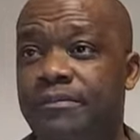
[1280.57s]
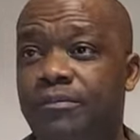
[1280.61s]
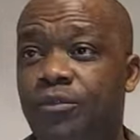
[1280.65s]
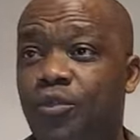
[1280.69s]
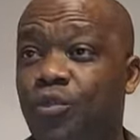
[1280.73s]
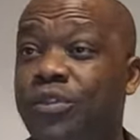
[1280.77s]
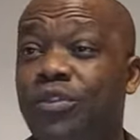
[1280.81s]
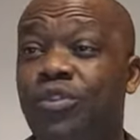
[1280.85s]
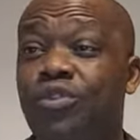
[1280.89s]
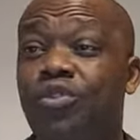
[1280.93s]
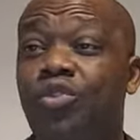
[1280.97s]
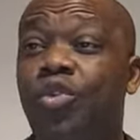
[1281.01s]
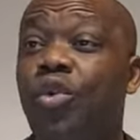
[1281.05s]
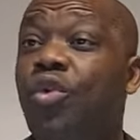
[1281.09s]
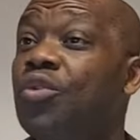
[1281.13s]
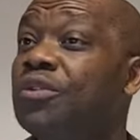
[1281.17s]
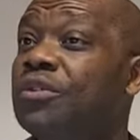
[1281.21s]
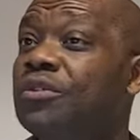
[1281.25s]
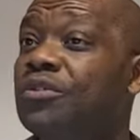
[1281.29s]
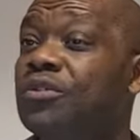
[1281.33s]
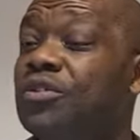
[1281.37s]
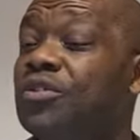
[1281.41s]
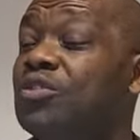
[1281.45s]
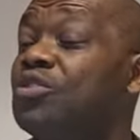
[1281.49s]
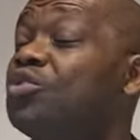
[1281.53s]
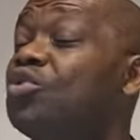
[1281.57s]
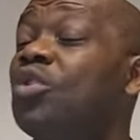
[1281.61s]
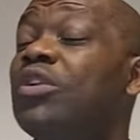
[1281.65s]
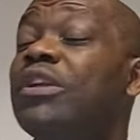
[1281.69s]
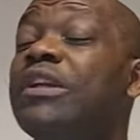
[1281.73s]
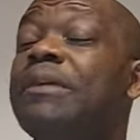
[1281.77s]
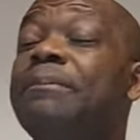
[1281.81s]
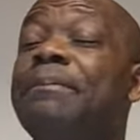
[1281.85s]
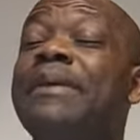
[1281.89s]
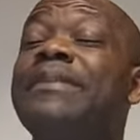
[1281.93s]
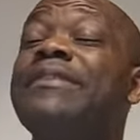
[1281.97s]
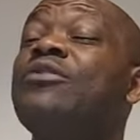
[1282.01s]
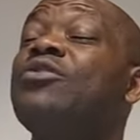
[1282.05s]
We stone, stone
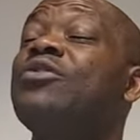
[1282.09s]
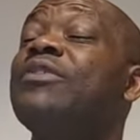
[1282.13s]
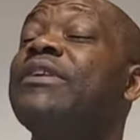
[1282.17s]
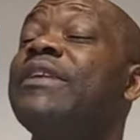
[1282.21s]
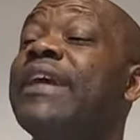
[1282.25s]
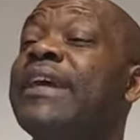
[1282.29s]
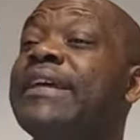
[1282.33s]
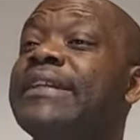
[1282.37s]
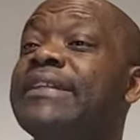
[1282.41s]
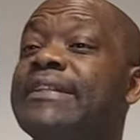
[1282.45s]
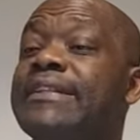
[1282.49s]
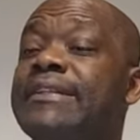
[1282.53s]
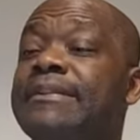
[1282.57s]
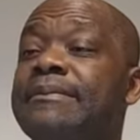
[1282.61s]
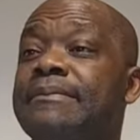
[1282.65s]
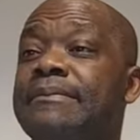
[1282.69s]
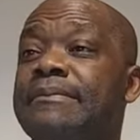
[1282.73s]
the person to death.